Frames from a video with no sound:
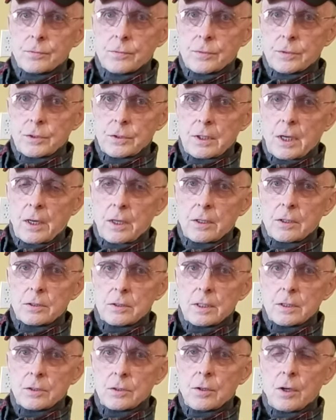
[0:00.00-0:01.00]
For starters,
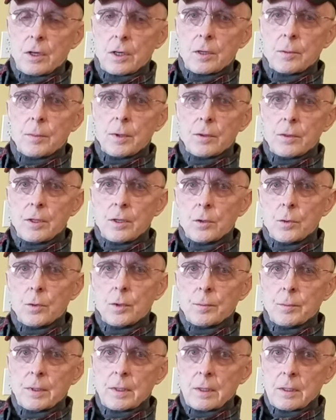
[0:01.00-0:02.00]
let's talk about the
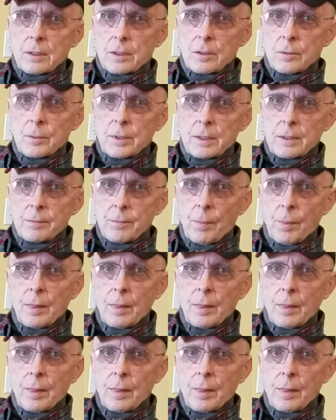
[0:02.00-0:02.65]
equipment a little bit.